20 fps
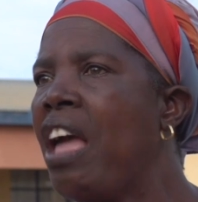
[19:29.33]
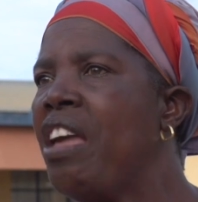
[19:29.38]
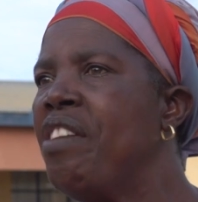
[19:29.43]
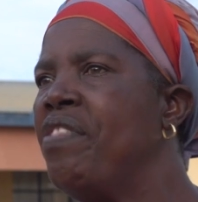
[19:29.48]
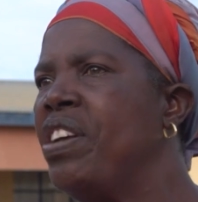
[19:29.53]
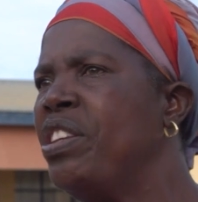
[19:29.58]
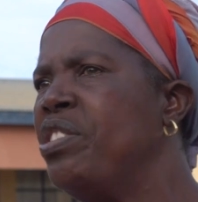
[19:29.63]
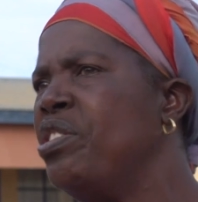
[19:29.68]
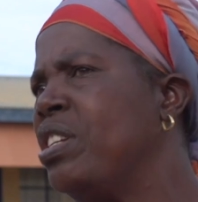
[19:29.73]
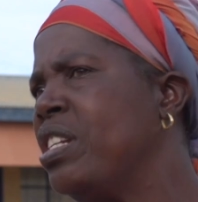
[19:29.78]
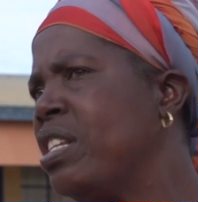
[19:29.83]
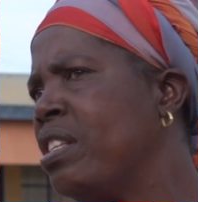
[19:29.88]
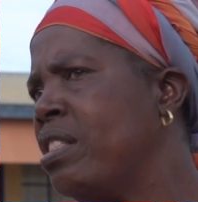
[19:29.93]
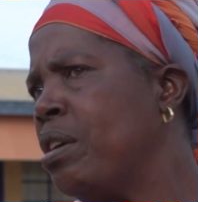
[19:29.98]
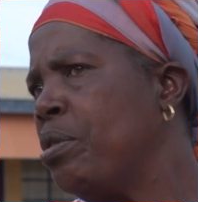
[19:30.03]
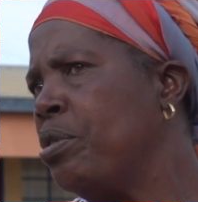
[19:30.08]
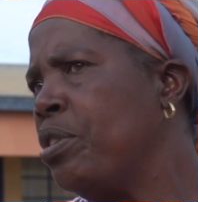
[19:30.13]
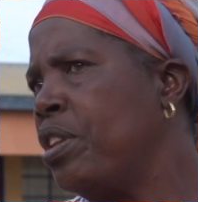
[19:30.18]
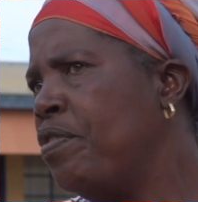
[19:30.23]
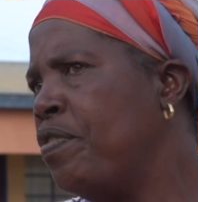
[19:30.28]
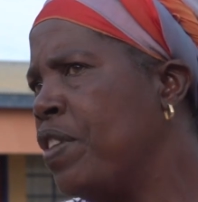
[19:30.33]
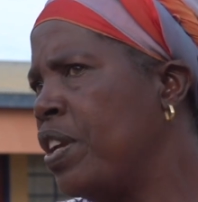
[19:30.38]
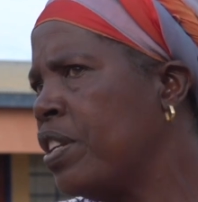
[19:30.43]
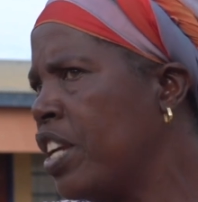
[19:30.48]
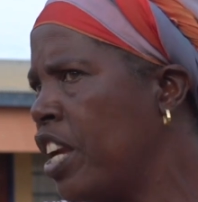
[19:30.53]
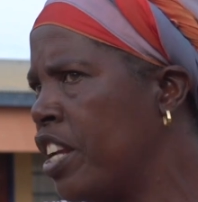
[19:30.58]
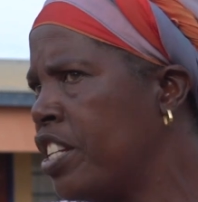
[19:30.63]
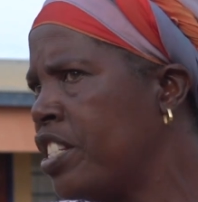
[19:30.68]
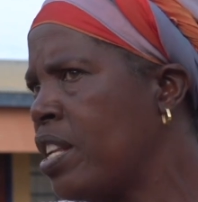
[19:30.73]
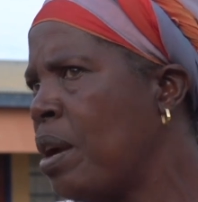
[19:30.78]
Eventually they will
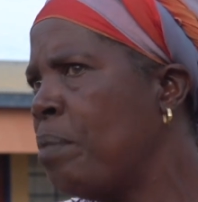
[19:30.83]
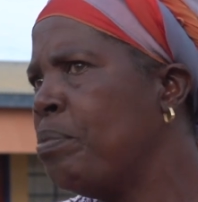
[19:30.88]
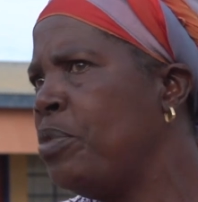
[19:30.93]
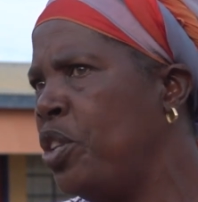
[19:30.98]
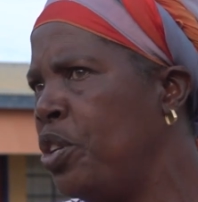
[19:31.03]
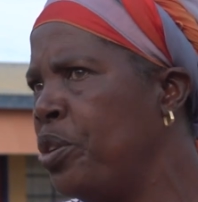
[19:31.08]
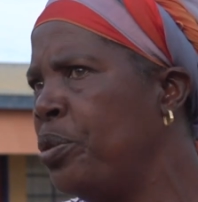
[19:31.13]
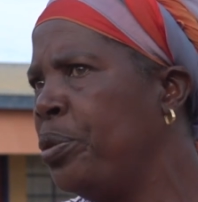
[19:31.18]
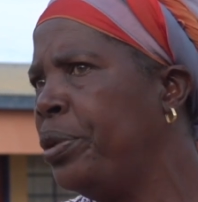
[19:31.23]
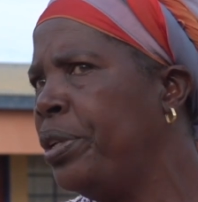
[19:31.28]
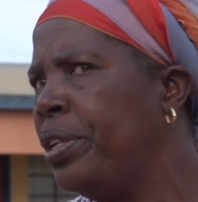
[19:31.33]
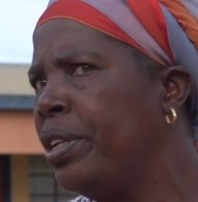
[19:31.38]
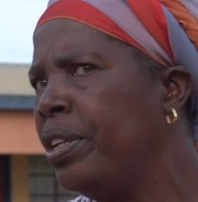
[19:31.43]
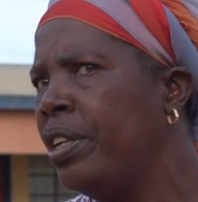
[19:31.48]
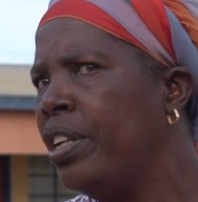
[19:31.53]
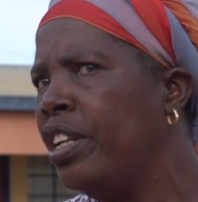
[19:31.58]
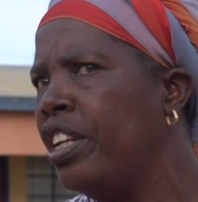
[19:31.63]
even get some yield,